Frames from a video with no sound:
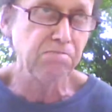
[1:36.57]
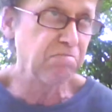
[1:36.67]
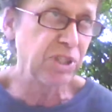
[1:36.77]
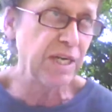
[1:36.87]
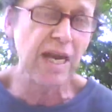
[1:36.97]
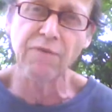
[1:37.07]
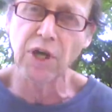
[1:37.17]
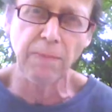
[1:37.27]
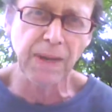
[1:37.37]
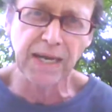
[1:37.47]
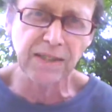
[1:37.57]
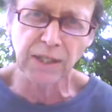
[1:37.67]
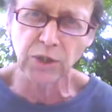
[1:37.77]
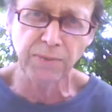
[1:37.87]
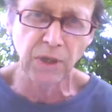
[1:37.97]
She never got back in
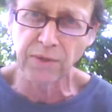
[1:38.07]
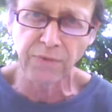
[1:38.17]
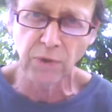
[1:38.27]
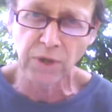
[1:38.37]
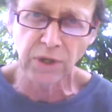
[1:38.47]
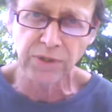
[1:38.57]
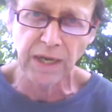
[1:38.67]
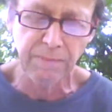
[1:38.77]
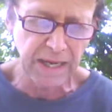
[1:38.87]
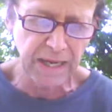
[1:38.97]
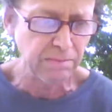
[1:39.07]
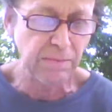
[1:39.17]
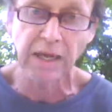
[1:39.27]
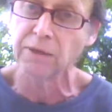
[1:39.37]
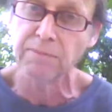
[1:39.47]
touch with me, all the phone calls I made.
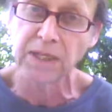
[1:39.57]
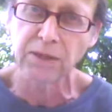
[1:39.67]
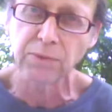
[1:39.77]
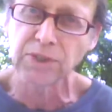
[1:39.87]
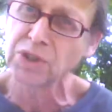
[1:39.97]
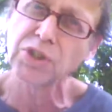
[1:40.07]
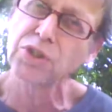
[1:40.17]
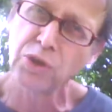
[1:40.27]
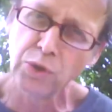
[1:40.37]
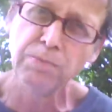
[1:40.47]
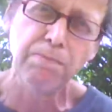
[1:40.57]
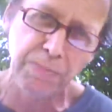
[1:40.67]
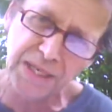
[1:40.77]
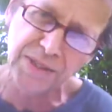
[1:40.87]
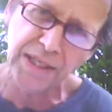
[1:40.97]
Madeleine Miller was just too
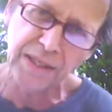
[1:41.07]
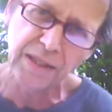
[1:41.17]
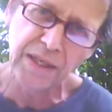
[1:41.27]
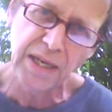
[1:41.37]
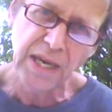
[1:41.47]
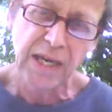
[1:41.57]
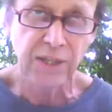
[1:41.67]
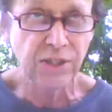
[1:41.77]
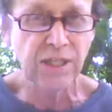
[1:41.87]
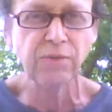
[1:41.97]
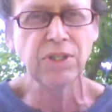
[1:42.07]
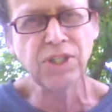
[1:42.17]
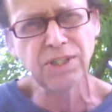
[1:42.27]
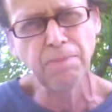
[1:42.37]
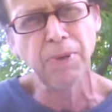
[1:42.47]
busy. Considering
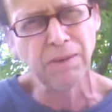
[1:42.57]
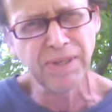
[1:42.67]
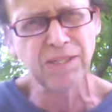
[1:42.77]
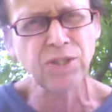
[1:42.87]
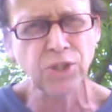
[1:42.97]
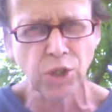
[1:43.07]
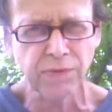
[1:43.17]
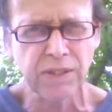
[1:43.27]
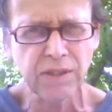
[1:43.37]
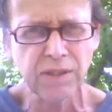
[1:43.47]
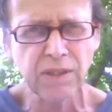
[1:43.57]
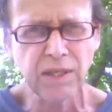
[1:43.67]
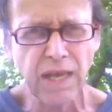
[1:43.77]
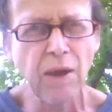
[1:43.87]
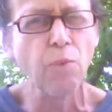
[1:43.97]
she's a public servant
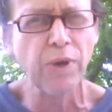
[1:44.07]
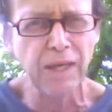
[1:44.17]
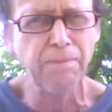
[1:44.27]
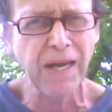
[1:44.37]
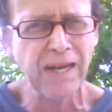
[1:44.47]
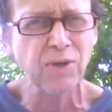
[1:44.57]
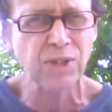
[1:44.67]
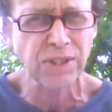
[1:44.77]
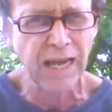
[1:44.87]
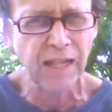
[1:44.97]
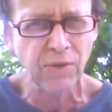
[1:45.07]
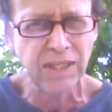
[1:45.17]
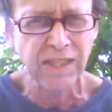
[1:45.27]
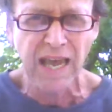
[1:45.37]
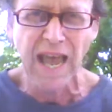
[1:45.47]
and we pay her
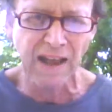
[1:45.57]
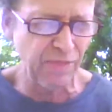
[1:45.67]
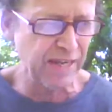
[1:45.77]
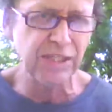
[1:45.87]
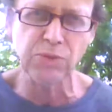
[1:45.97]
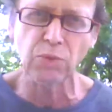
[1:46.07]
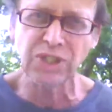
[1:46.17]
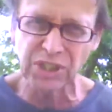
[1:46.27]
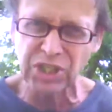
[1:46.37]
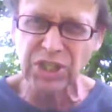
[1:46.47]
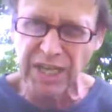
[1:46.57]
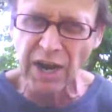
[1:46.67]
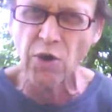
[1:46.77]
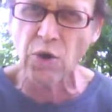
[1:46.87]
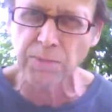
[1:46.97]
salaries, and this was such a
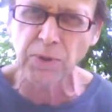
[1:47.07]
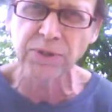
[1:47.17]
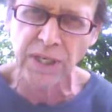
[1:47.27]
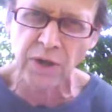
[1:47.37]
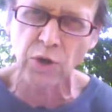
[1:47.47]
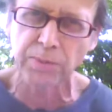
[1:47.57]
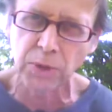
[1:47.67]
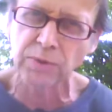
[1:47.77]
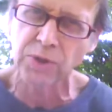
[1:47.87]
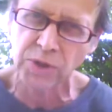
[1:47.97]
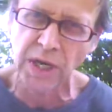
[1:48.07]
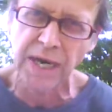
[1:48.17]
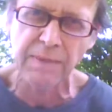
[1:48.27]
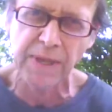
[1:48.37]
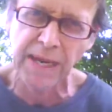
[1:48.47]
terrible, terrible
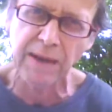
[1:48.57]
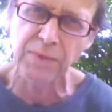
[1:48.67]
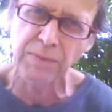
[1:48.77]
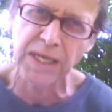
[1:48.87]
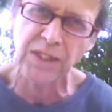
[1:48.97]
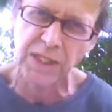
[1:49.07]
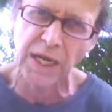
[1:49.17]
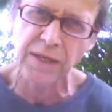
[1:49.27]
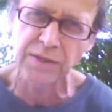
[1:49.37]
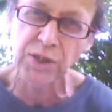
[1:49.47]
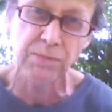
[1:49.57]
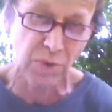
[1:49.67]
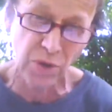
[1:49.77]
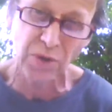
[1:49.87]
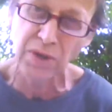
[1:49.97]
crime that happened to my son, this
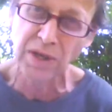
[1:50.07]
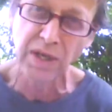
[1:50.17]
murder.